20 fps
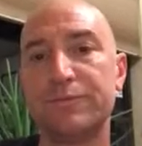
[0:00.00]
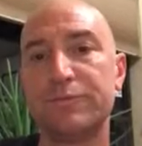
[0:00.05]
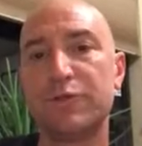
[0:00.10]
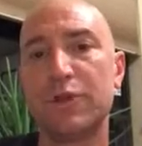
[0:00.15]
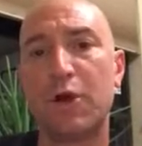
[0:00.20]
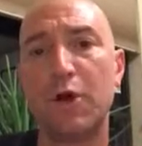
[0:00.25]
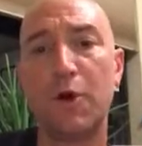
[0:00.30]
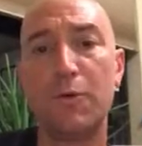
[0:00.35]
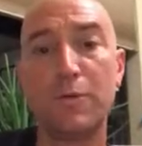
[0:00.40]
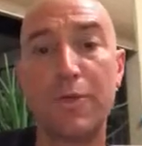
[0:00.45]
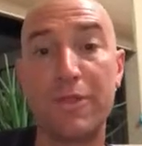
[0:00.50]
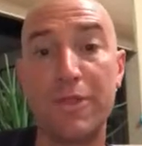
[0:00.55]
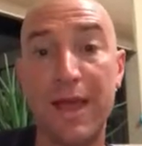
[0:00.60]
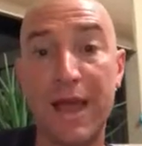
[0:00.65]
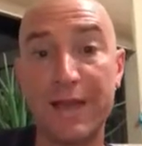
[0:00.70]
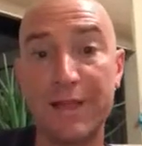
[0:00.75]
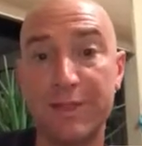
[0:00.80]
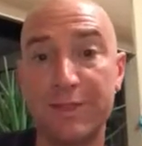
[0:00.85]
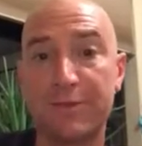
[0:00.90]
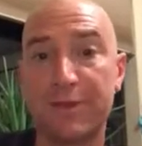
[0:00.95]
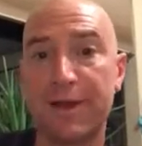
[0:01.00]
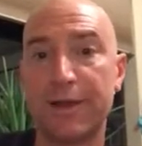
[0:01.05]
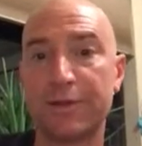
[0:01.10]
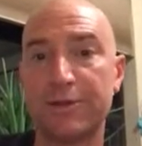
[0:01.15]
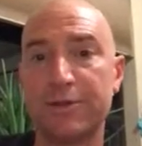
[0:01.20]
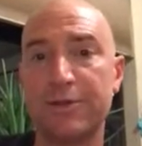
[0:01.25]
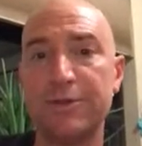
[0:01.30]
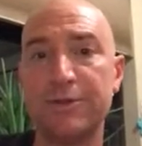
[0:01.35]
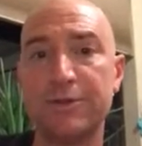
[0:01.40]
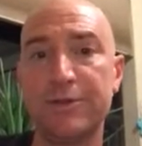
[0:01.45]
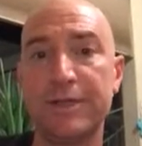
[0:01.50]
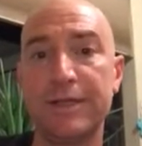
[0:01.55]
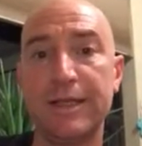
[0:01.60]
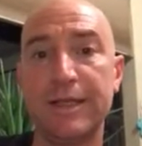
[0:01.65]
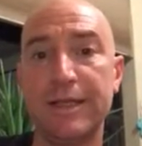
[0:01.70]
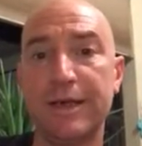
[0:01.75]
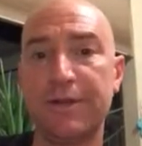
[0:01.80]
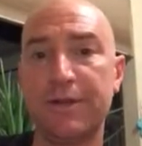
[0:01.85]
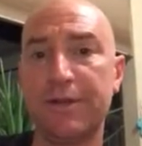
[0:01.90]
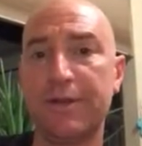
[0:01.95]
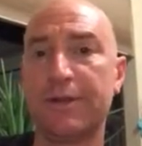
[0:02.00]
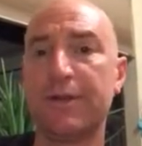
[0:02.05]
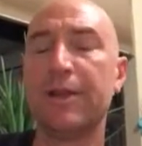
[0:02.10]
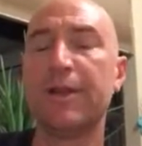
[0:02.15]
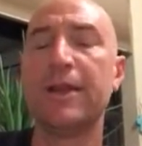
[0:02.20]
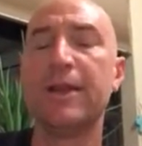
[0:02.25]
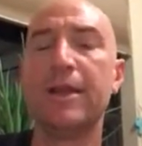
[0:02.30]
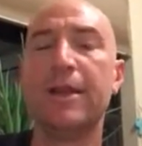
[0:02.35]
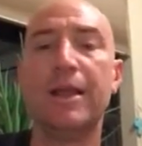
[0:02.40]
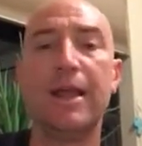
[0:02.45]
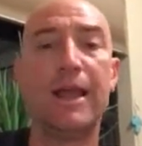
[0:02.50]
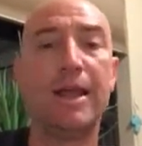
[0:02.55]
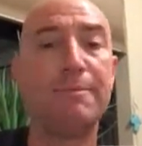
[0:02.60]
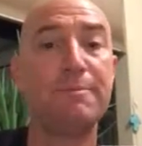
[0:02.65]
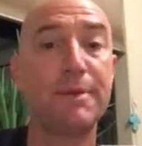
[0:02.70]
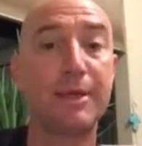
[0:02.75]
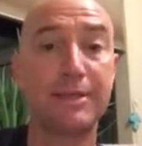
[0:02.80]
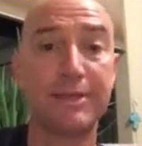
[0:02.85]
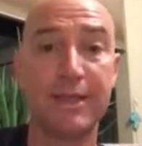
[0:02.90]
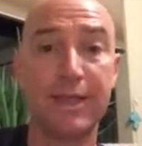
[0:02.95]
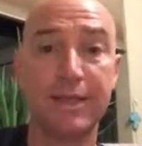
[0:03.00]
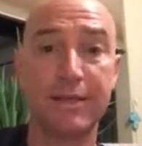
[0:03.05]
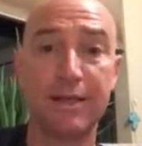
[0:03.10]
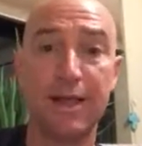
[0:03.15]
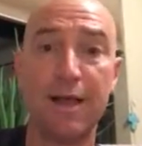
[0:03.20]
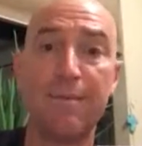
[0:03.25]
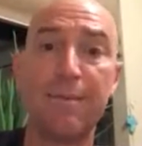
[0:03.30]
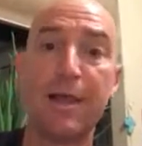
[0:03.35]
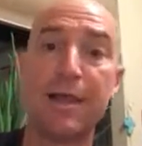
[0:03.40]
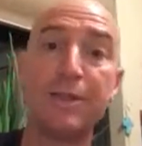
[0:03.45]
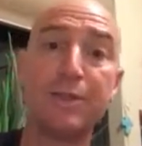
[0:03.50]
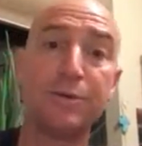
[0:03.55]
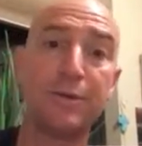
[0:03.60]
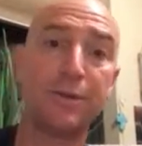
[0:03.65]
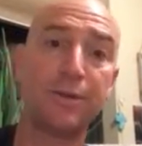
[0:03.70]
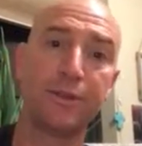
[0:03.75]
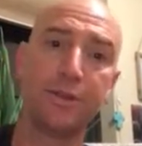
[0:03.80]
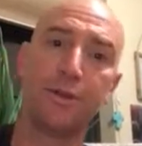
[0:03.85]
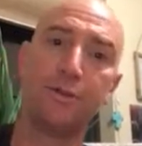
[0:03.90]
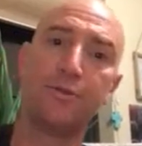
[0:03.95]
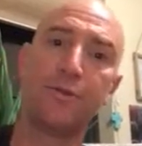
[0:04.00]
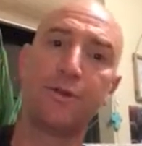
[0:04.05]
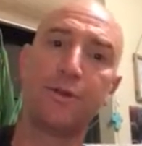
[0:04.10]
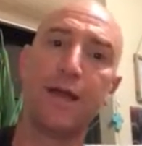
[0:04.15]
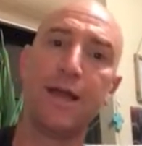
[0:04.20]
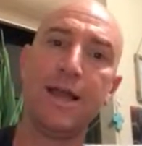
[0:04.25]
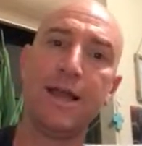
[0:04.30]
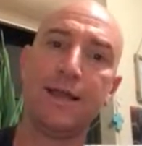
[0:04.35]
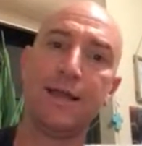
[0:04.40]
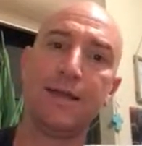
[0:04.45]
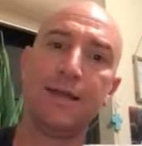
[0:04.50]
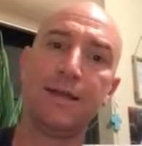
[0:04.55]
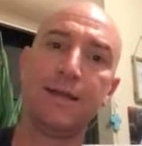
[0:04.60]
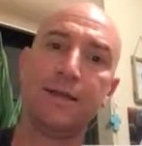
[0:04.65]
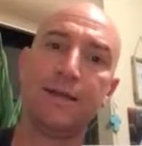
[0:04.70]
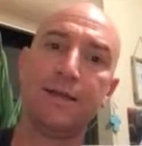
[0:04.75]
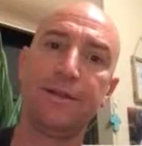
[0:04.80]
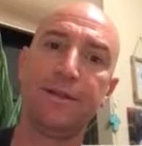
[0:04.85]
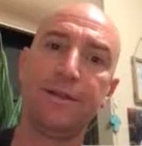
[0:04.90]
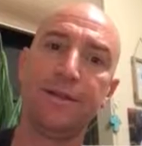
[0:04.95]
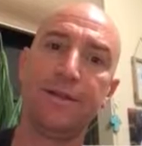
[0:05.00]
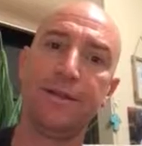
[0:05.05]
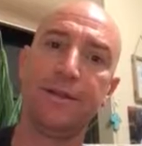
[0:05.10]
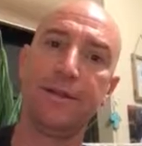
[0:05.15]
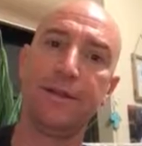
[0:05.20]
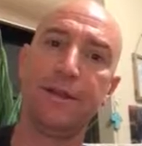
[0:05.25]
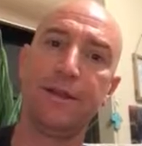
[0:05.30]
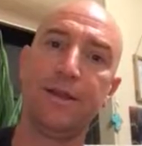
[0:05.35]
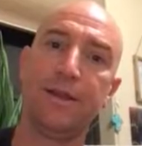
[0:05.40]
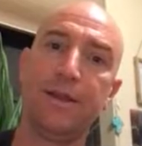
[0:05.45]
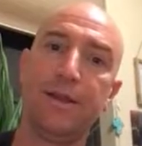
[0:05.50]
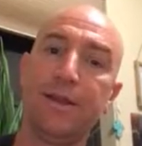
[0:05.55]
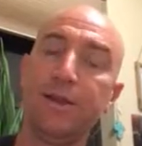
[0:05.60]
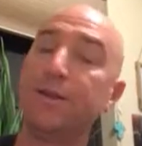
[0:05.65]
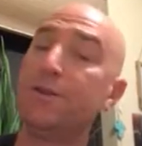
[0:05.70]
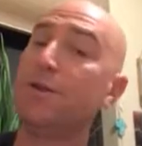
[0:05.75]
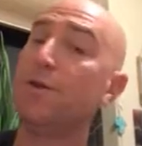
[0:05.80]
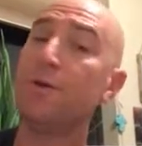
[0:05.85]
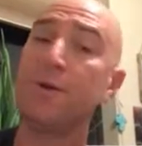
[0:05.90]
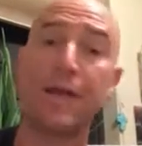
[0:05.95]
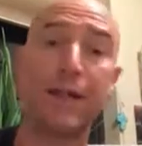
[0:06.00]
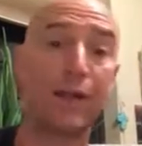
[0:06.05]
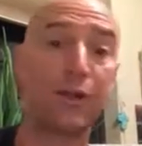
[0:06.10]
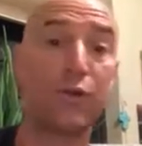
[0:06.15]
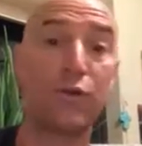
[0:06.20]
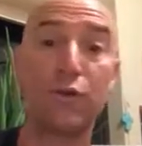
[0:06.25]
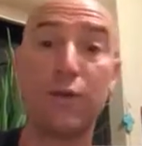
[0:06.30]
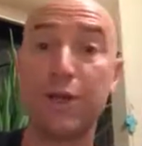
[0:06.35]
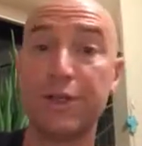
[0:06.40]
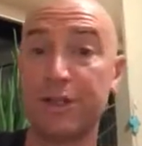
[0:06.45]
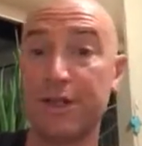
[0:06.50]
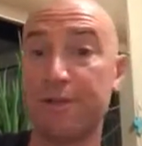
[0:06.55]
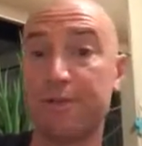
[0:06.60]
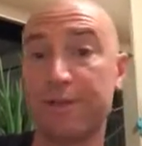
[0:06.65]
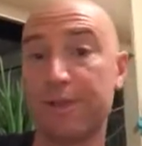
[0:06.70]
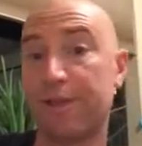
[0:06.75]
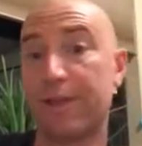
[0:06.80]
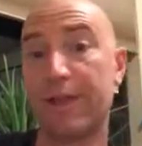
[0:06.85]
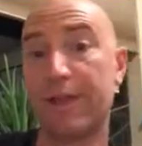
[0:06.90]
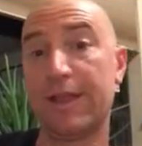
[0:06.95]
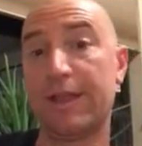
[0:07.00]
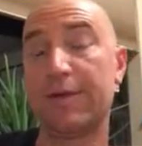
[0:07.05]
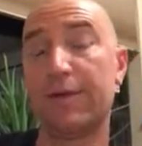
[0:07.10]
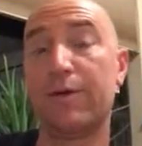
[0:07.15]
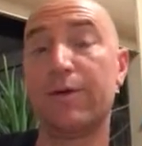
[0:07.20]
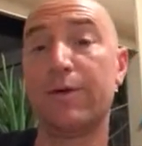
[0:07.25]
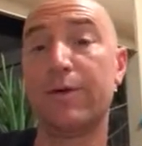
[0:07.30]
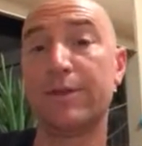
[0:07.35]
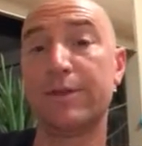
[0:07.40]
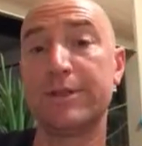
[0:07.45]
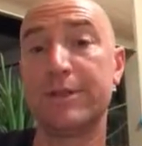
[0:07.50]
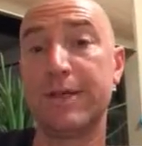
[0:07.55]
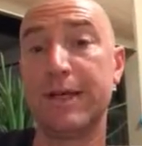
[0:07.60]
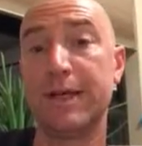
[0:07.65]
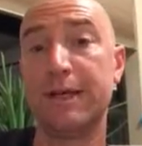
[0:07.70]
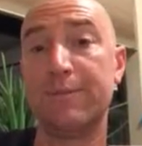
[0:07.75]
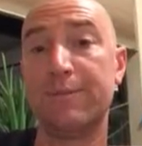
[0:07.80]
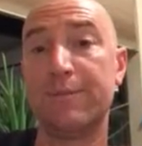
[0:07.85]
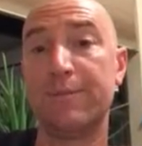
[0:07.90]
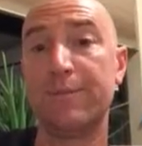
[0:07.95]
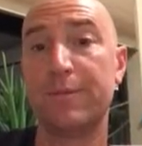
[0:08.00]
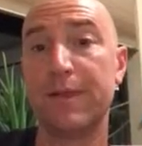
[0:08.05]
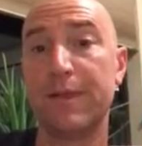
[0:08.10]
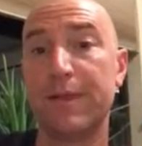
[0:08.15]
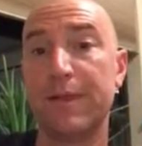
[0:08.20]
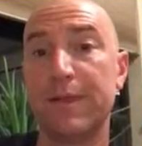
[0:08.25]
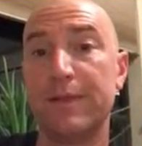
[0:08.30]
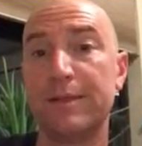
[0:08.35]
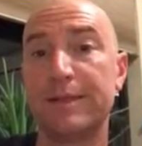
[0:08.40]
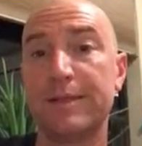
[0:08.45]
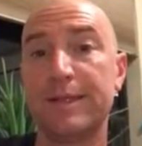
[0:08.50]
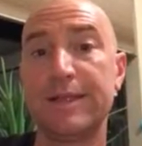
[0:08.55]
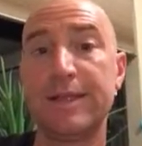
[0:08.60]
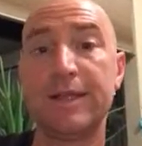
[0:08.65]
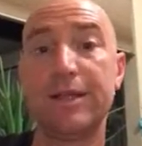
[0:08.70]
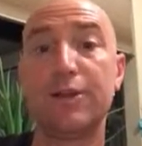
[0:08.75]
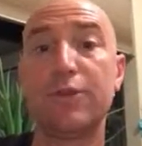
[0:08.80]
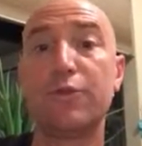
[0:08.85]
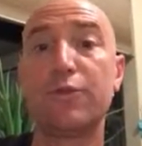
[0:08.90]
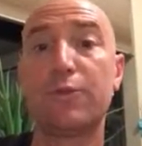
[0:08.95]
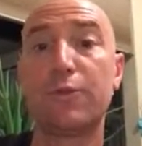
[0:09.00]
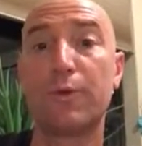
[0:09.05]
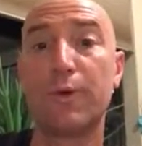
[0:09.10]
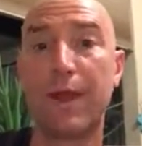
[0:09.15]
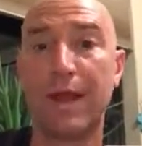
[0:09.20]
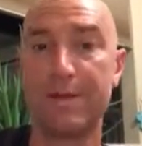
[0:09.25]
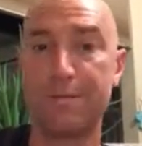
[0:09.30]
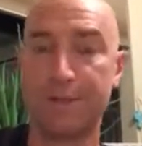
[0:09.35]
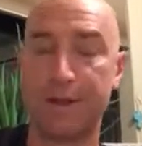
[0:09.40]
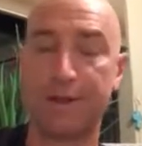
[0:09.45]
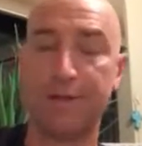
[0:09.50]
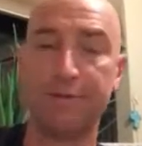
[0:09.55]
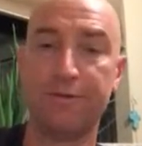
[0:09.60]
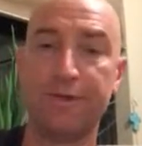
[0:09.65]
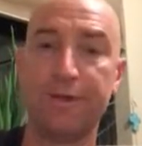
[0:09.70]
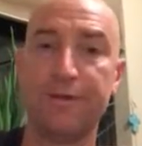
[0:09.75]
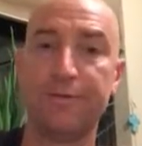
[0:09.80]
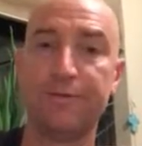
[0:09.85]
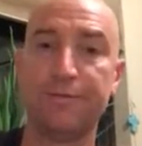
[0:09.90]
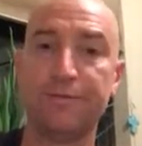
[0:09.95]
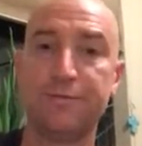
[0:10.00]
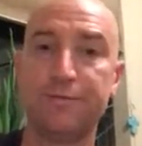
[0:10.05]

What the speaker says: So I hope that inspires you to get out there and mix things up and do a little variety. You don't got to crush everything all the time to get a great benefit.